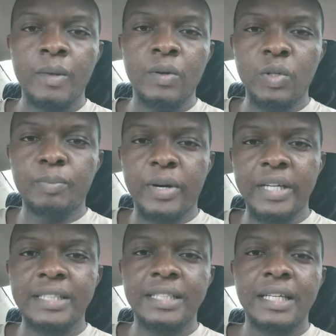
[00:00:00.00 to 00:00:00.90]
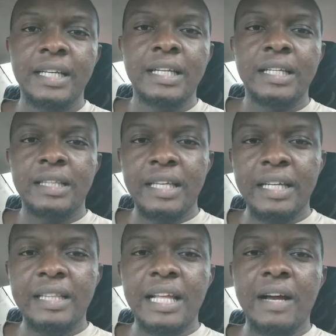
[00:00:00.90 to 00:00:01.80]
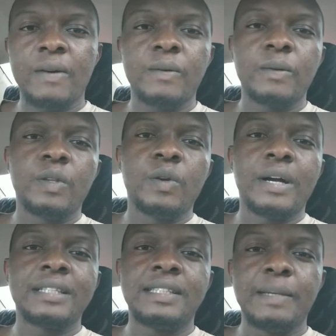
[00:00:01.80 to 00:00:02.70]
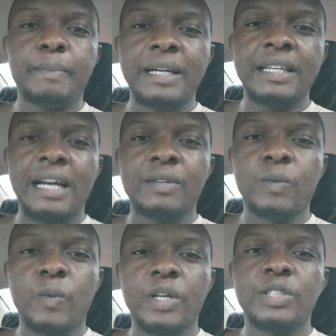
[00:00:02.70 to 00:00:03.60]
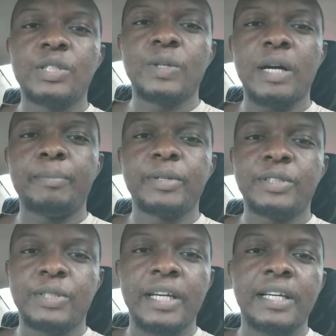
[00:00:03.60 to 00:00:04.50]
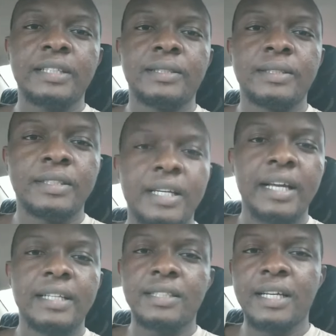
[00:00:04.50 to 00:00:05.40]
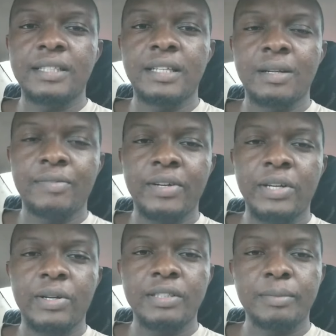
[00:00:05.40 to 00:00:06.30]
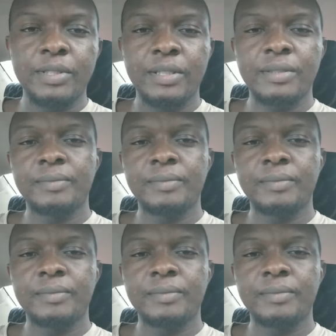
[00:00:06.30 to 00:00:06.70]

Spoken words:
Good point. Think now, you are deeper than what you are portraying. Thanks. Thanks a lot for the contribution.